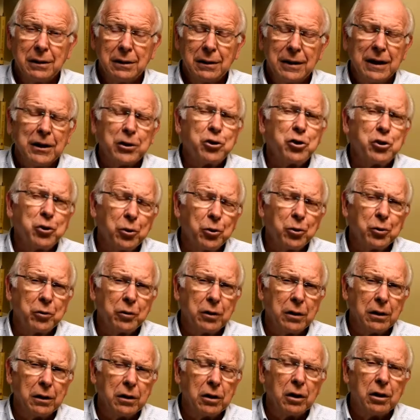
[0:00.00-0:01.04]
that
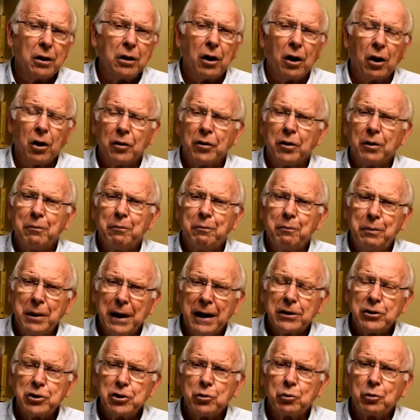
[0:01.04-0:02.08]
children are the
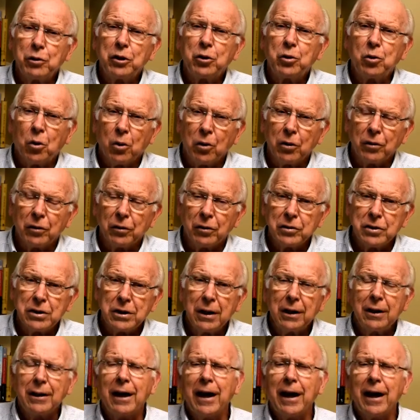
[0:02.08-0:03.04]
best recorders